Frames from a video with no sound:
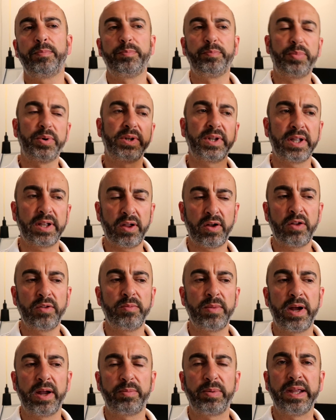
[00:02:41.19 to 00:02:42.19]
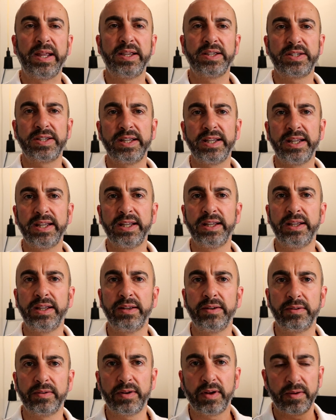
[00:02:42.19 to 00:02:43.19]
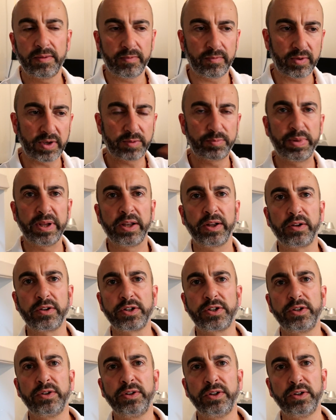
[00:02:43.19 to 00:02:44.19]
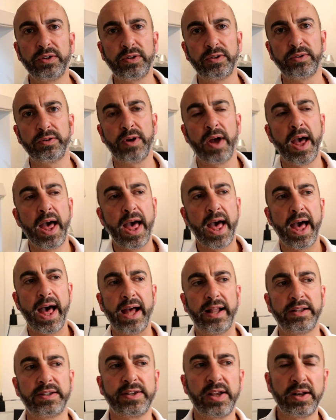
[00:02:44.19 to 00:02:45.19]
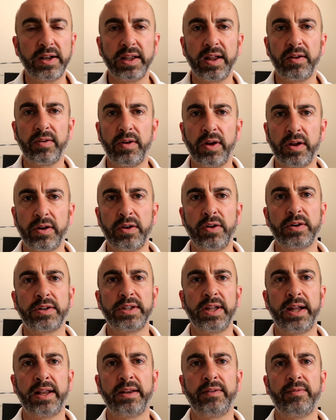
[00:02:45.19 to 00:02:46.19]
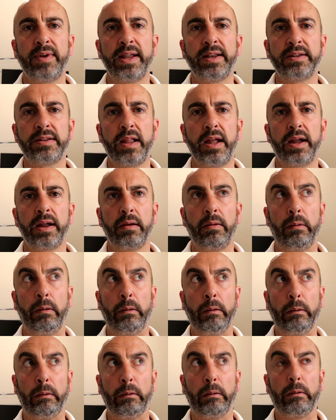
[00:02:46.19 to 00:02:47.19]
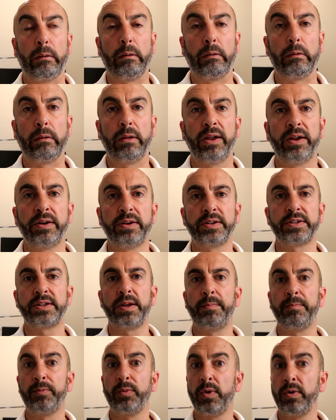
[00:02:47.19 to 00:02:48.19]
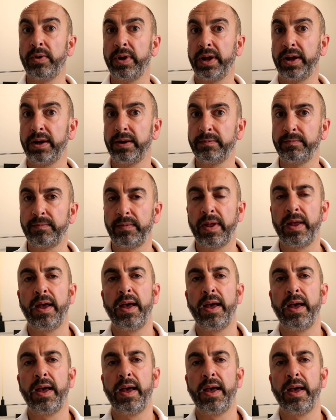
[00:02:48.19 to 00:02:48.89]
Put it on my PC with Pinnacle Studio, and suddenly I looked at it and went like, ooh, there's something wrong here.